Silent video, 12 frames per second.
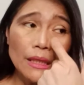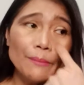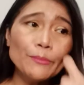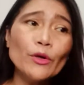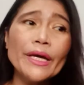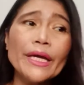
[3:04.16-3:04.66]

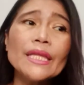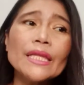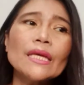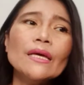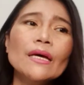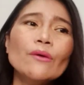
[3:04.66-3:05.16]
point.
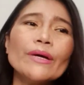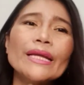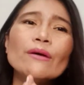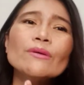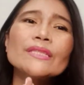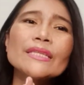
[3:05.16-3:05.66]
When
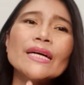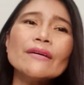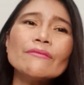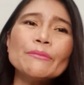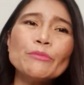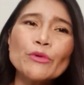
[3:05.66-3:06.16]
I was a young
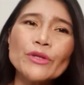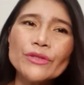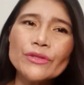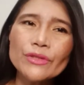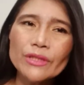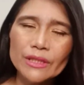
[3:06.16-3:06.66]

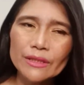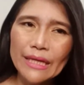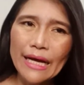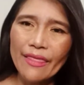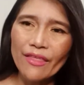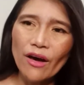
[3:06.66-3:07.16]
reporter,
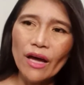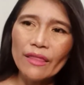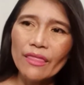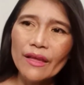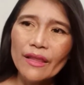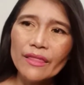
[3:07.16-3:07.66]
I thought
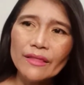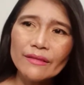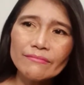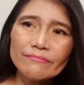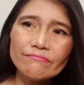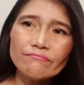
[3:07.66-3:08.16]
that
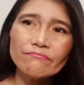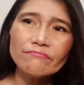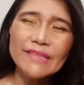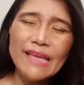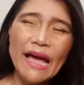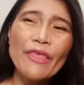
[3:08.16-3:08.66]

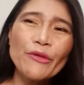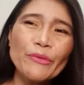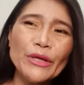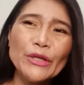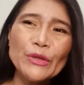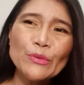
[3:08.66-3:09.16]

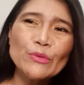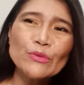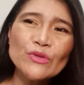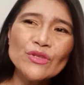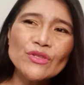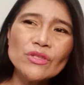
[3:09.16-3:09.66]
gathering
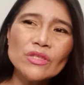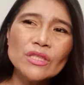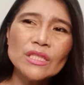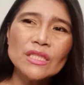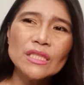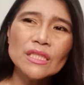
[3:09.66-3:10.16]
news
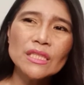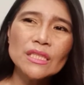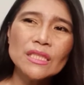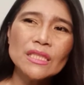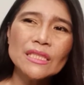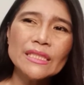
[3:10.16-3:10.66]

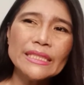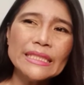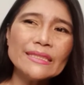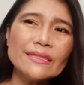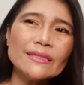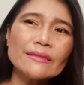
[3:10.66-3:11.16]

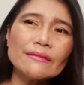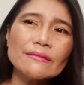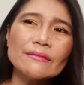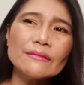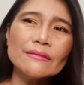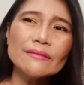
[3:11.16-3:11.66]
is
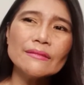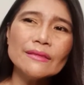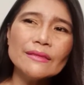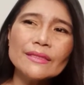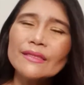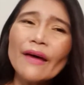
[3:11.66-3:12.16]

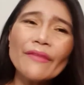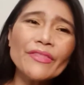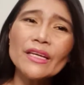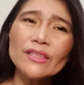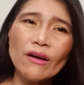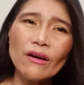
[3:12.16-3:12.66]
is not
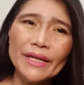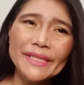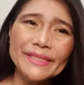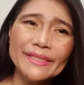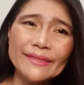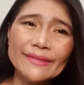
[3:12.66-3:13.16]
that
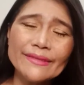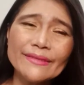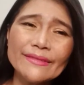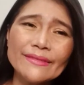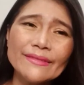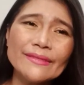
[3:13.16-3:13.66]
hard
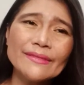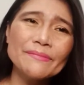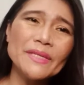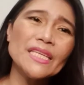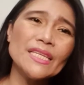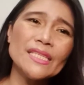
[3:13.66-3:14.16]

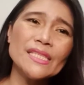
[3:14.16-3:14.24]
because